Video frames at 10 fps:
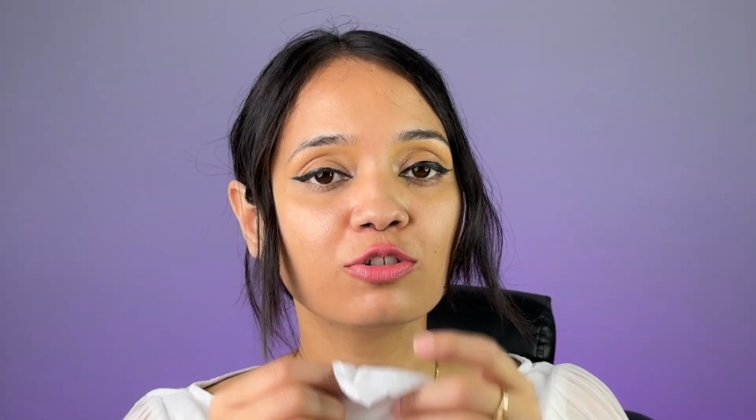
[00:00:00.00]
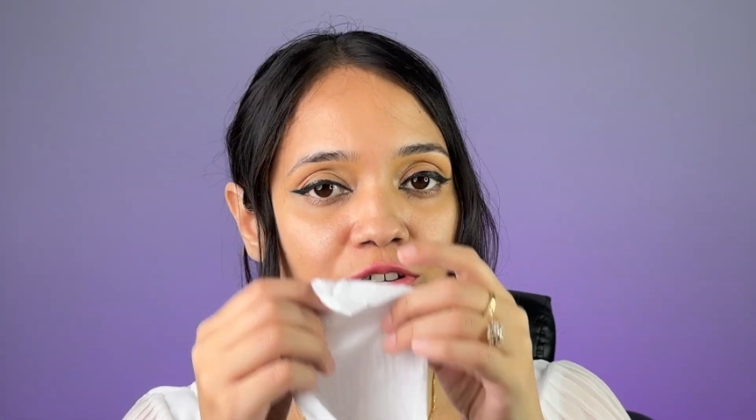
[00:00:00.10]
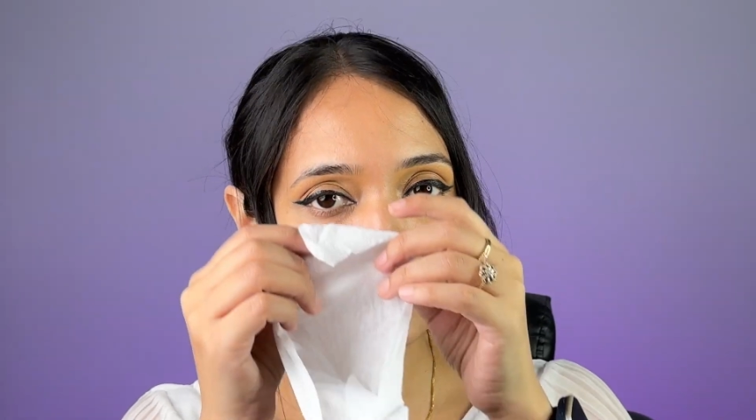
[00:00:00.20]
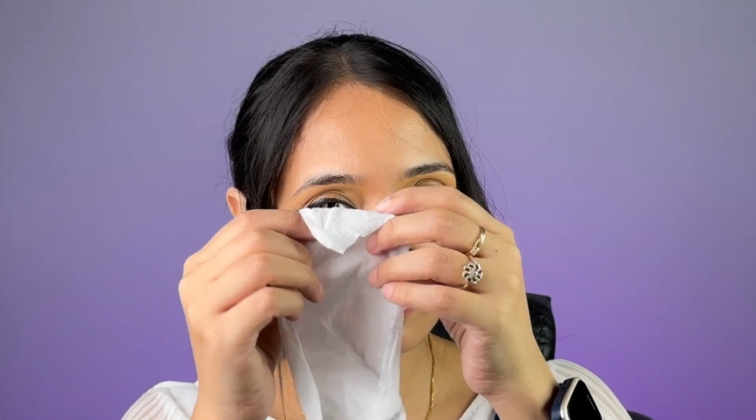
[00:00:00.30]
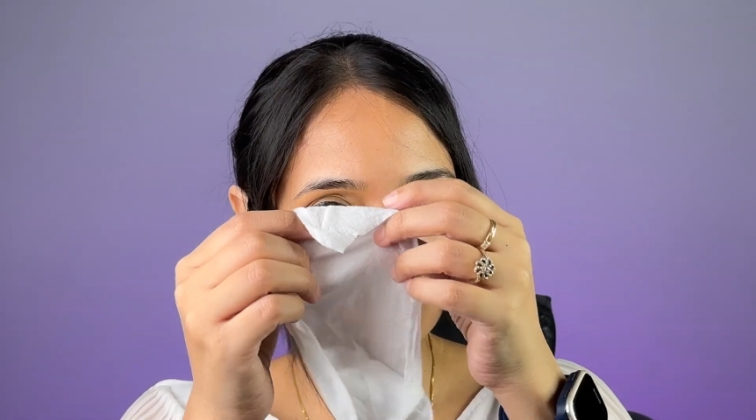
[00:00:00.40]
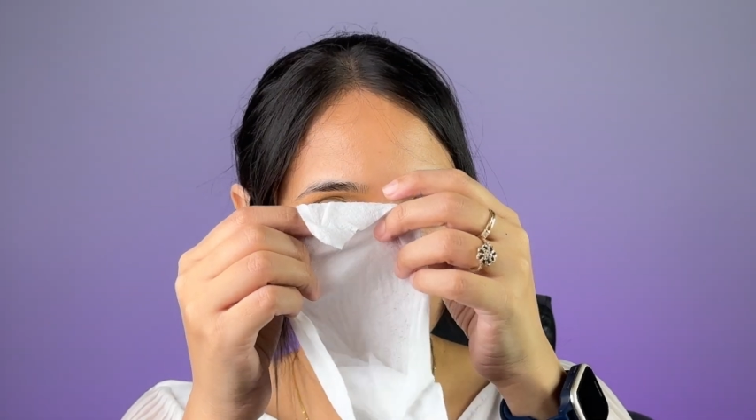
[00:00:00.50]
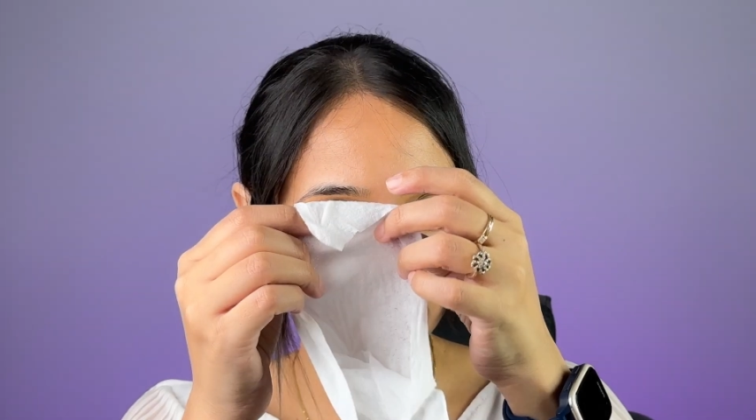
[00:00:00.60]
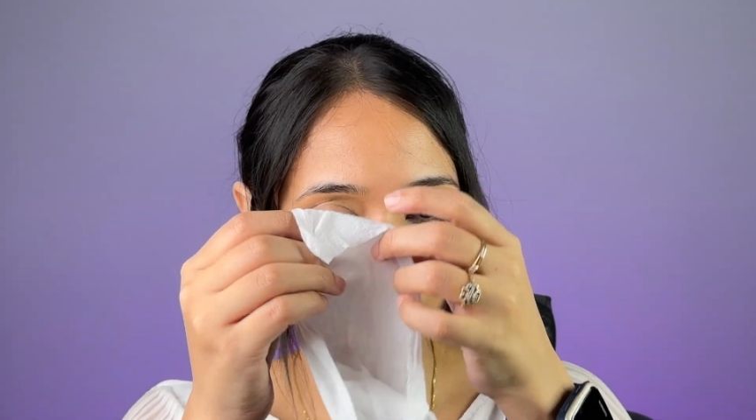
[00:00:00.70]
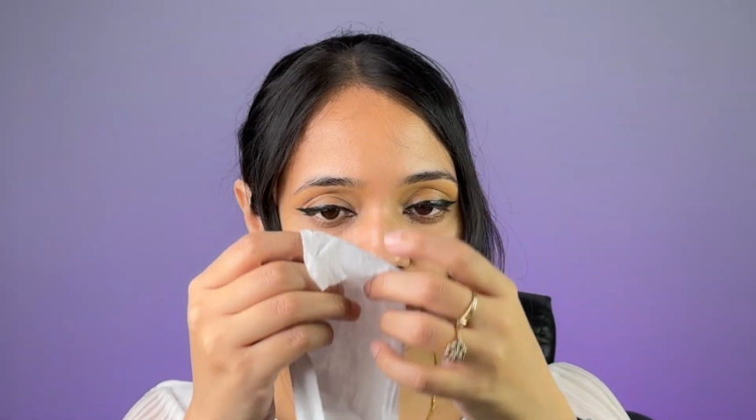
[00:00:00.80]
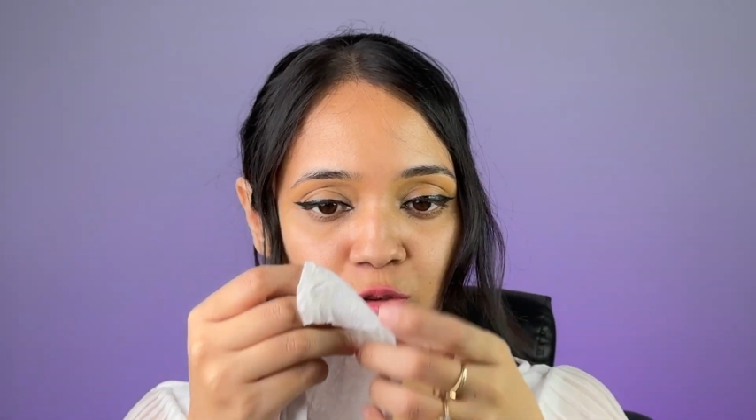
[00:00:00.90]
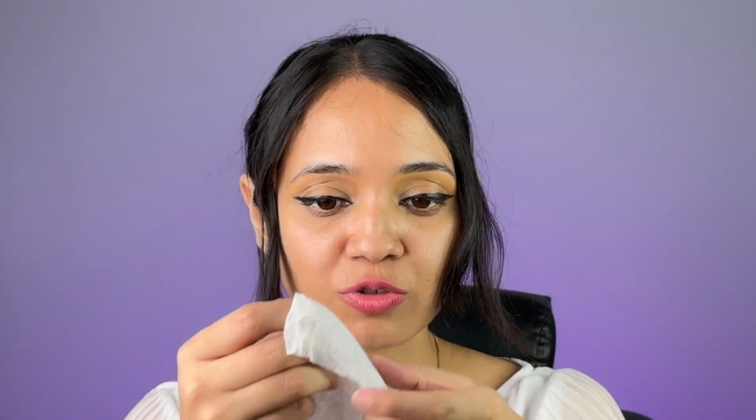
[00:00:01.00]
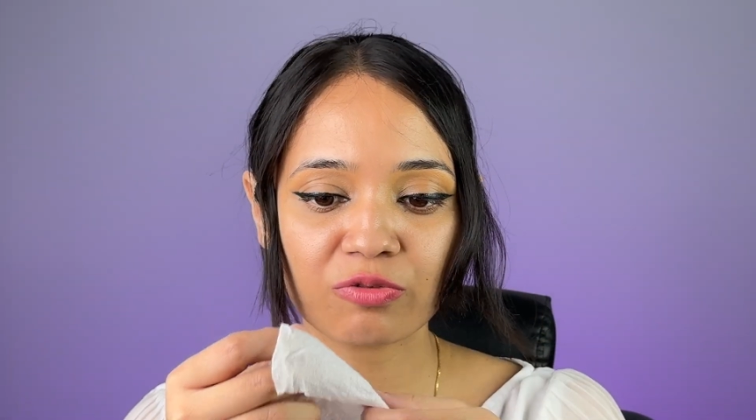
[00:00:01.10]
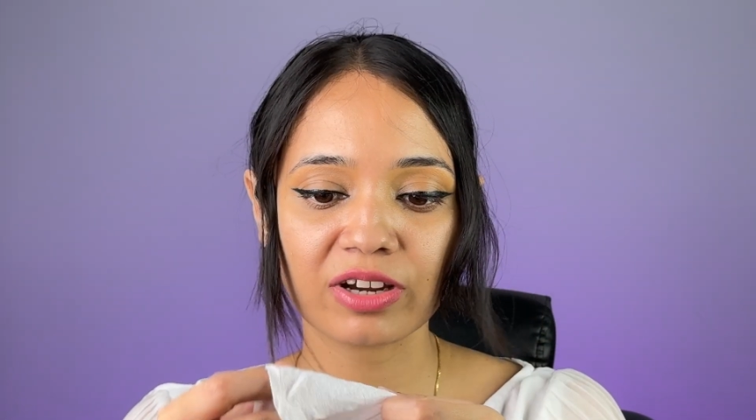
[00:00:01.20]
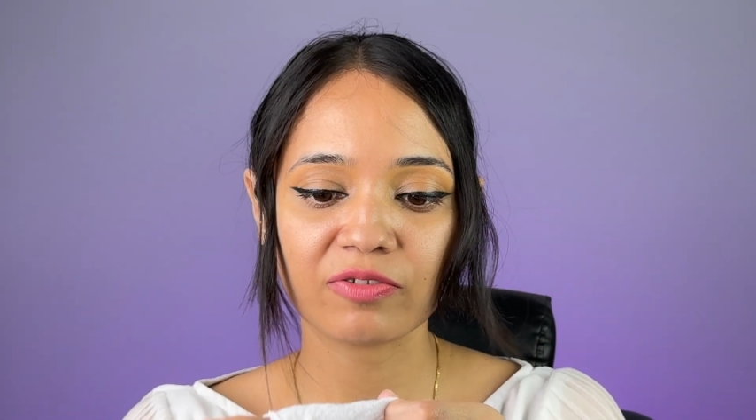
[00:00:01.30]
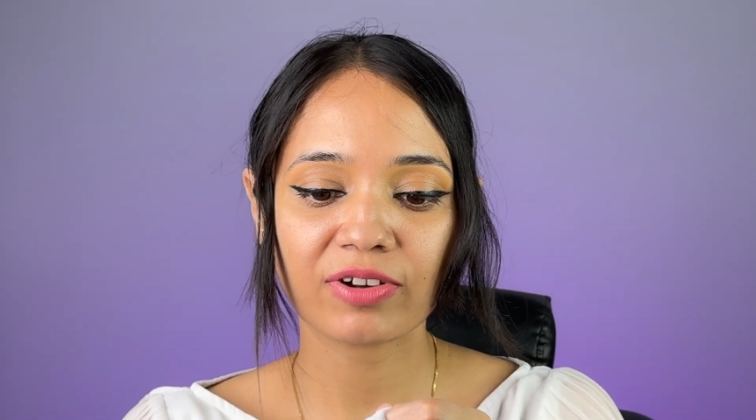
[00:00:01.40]
Today I'm going to
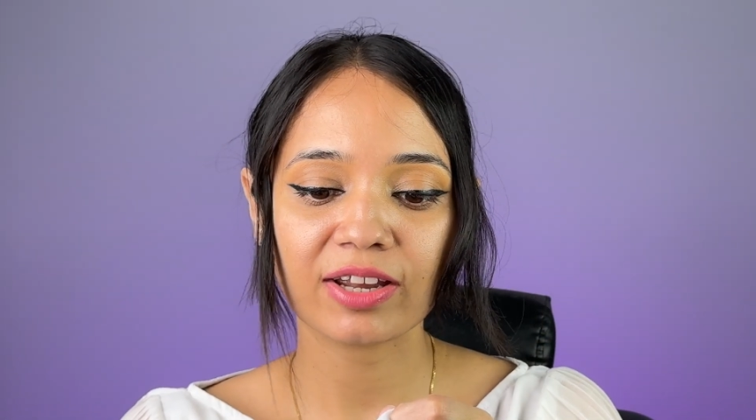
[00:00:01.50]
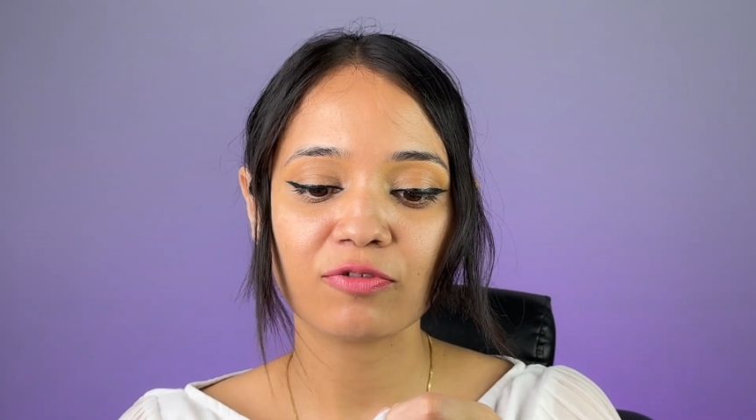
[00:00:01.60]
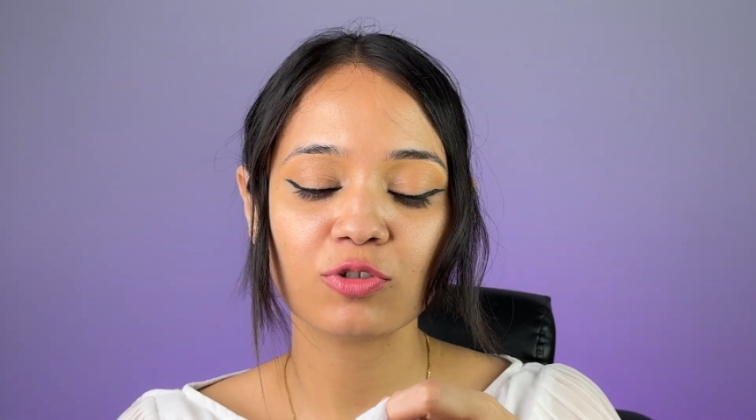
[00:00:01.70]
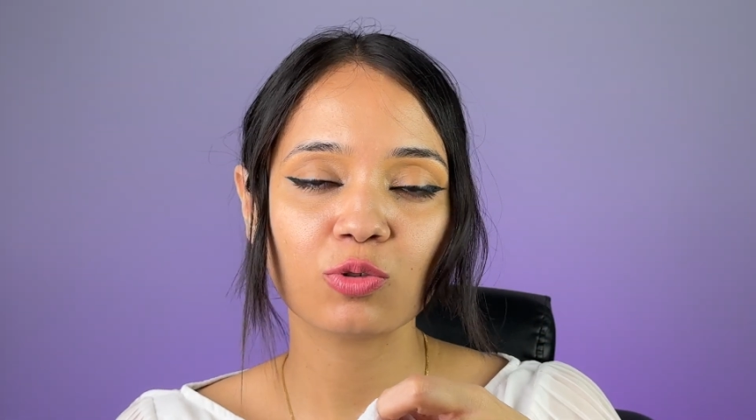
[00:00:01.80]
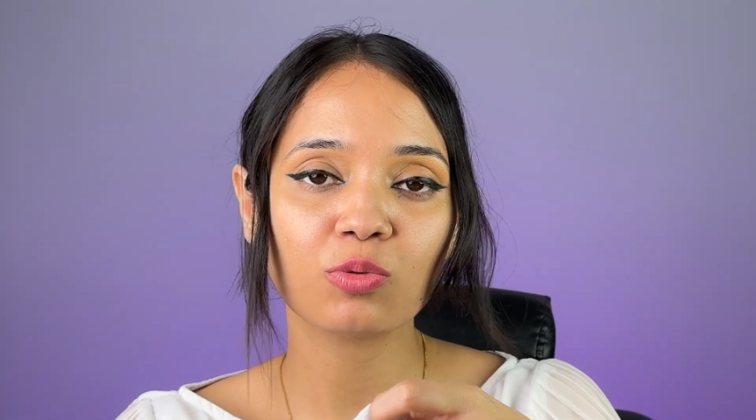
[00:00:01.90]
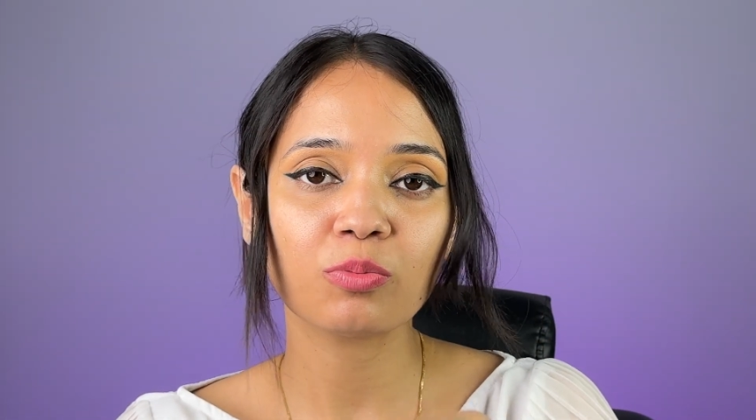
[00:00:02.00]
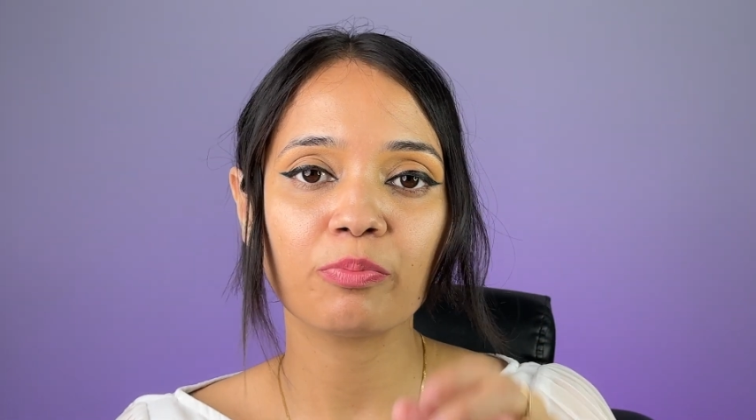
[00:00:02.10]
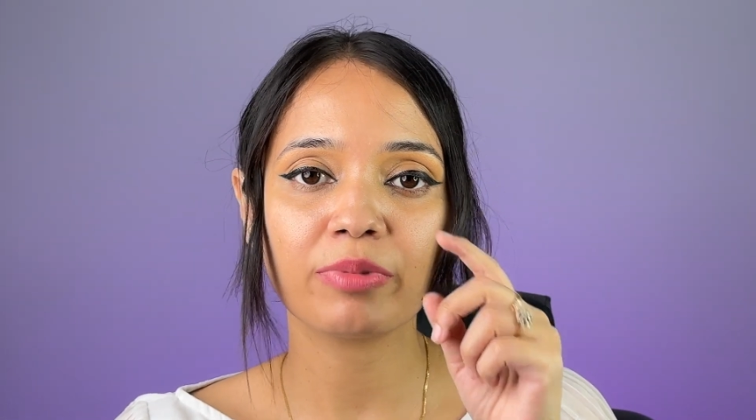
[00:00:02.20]
use wet wipe to